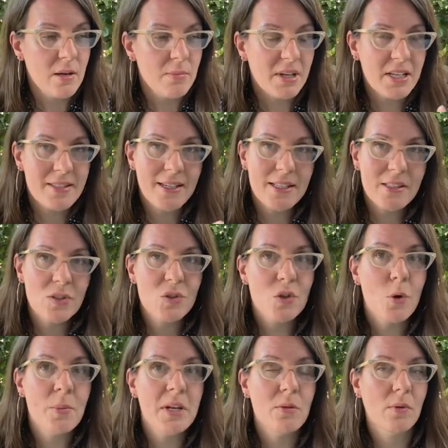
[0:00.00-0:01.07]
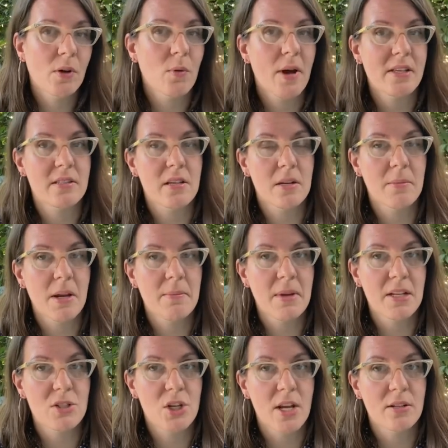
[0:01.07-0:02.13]
because I get so many requests on my
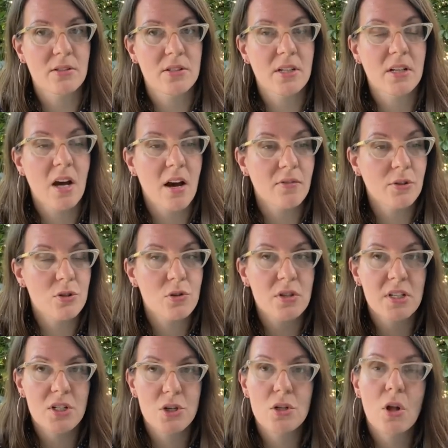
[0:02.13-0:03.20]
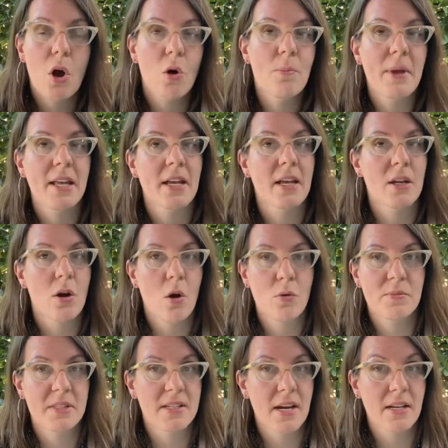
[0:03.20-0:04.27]
main channel to cover traditional homemaking and
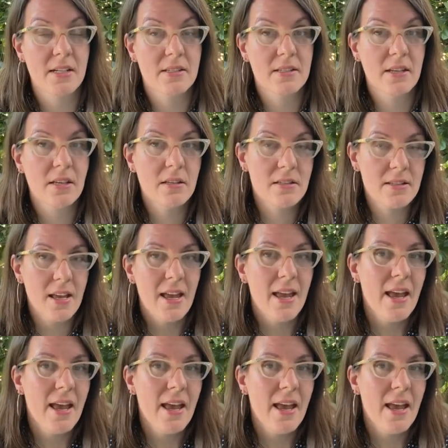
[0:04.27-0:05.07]
homesteading skills.